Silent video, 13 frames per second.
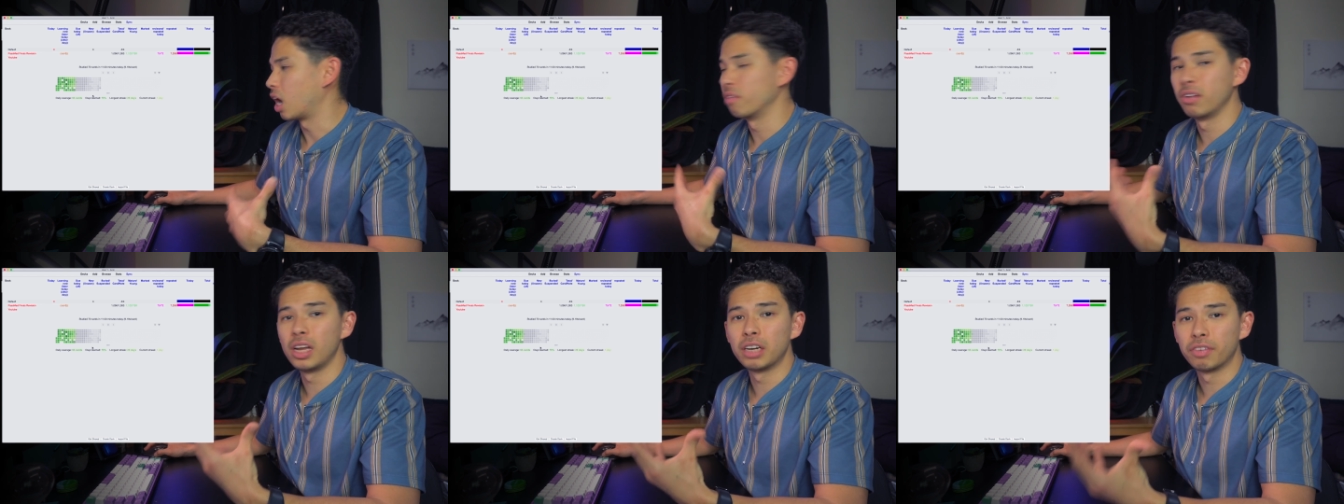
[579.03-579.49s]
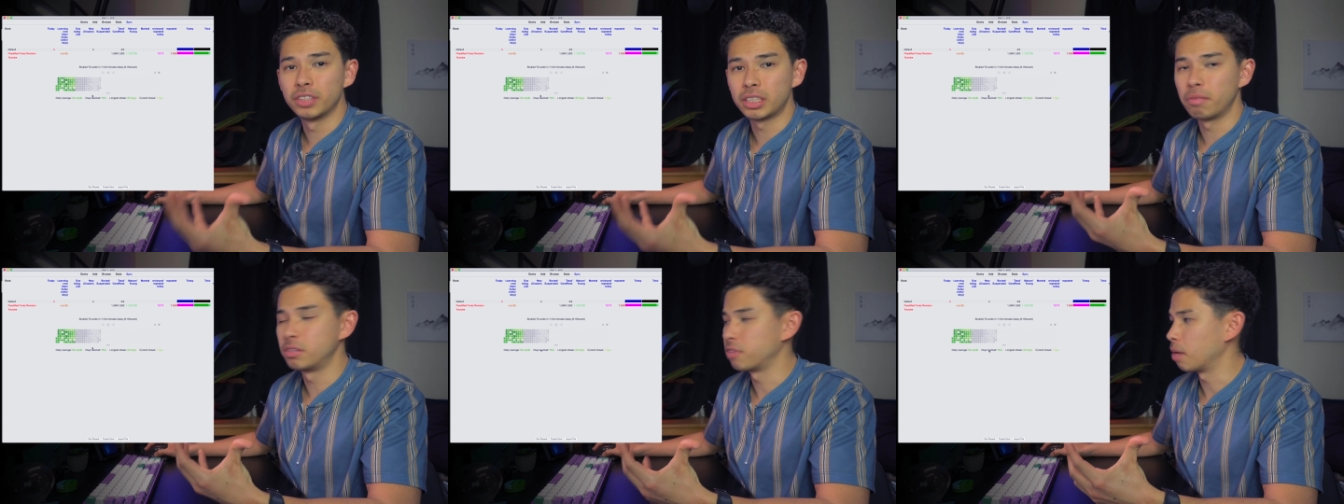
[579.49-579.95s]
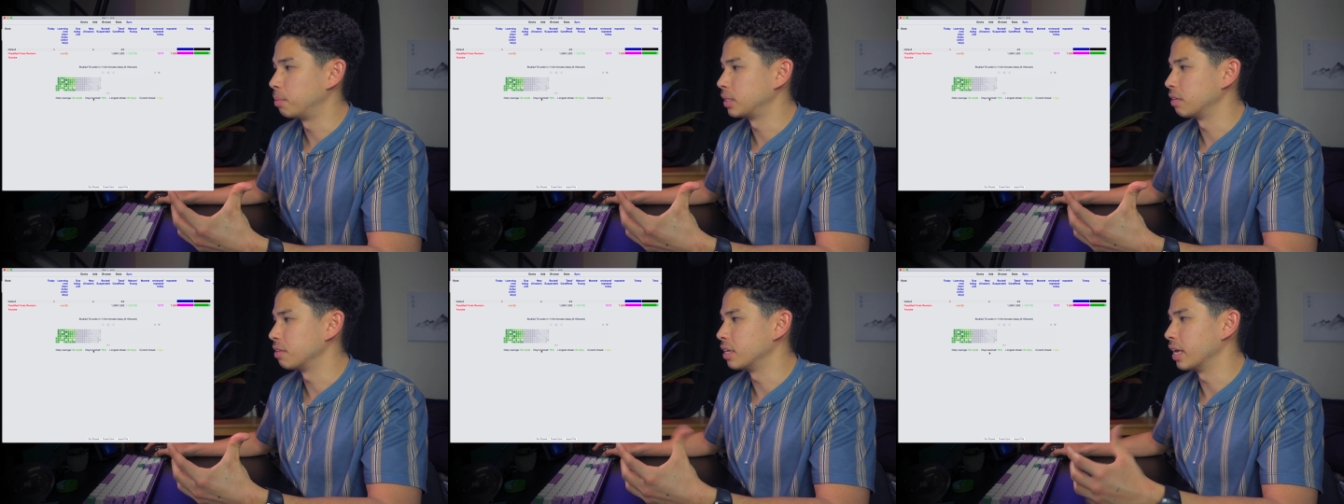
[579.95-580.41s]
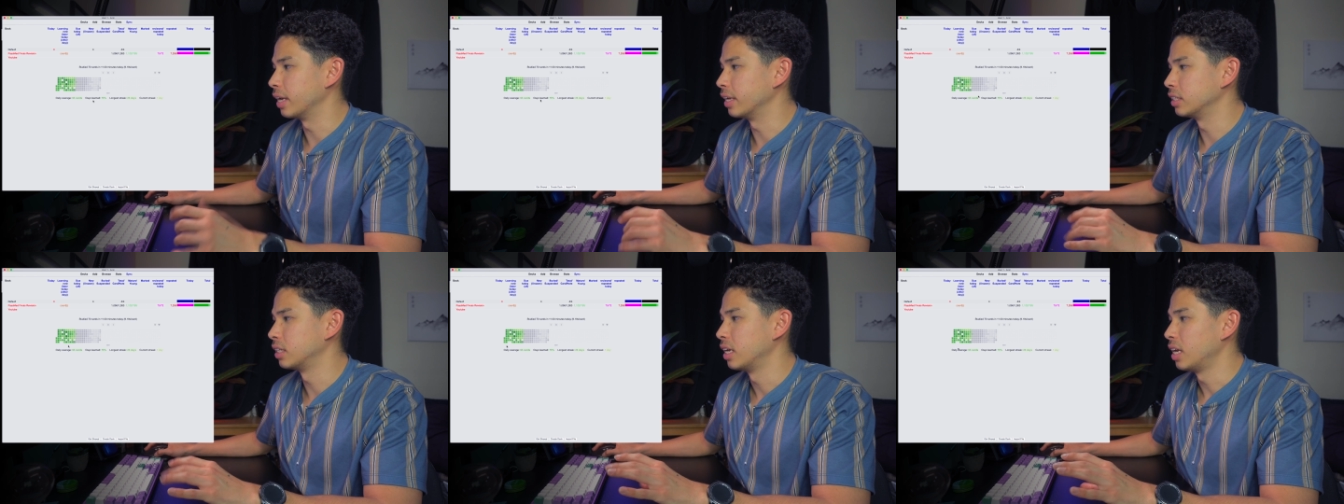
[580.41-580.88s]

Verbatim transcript: I've learned for 75% of the days,